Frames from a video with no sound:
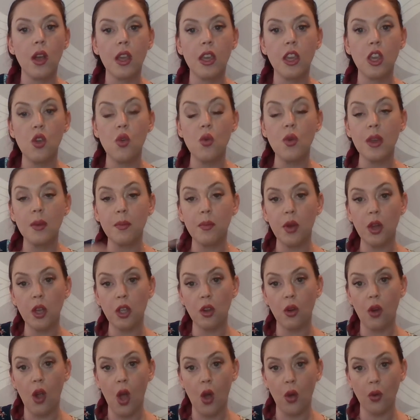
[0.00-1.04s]
You can put
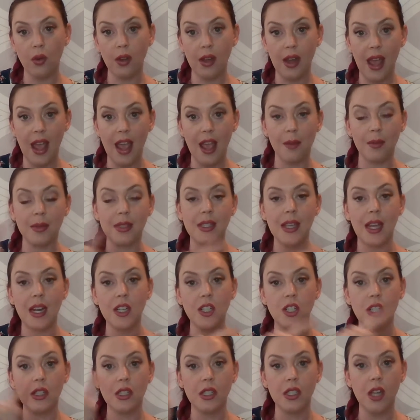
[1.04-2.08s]
your own name,
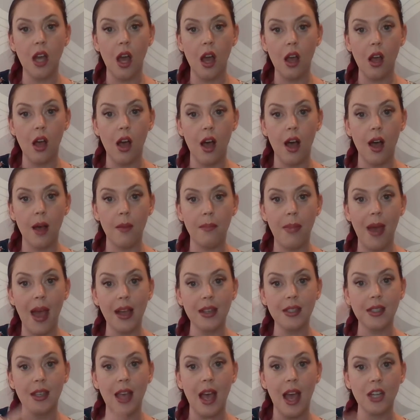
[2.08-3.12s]

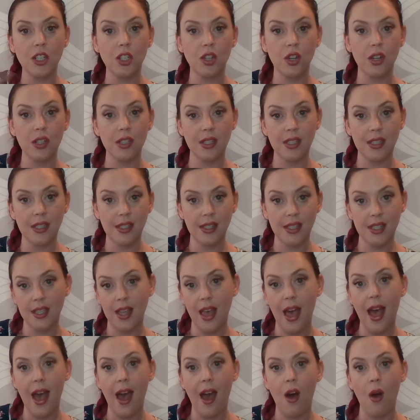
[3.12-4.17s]
senegence.com/Kristen
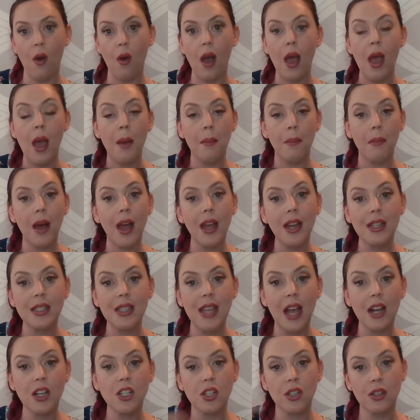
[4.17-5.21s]
Slough. Mine is
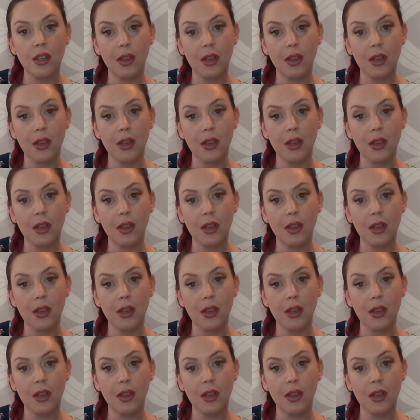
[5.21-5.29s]
actually